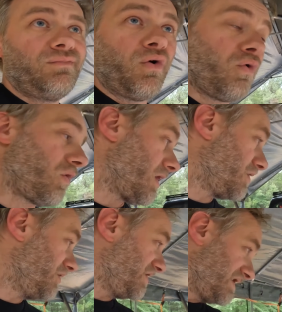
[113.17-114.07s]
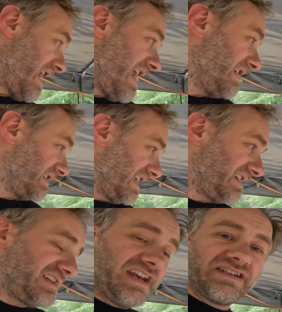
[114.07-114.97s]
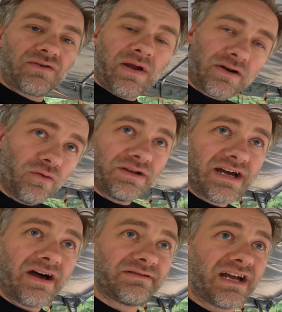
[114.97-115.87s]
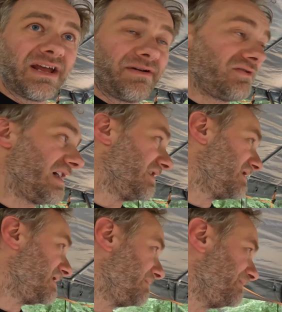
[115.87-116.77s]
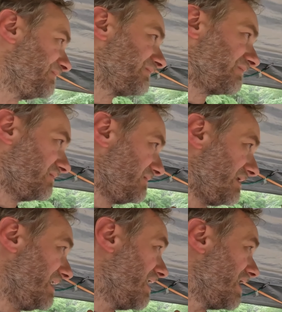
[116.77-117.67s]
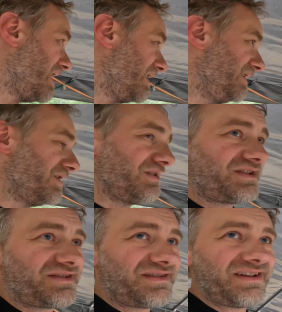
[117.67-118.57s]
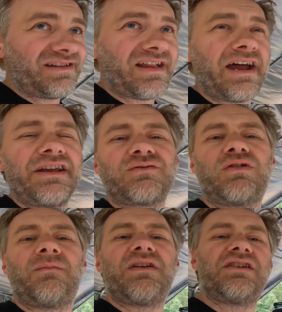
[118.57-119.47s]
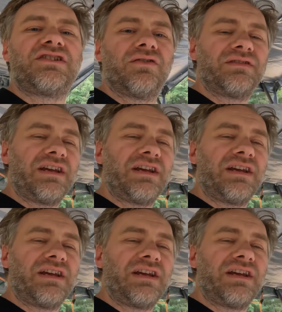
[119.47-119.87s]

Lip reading: Or I could have just not had the KCs and ran only diode dynamic lights. You know, lighting is one of them things you don't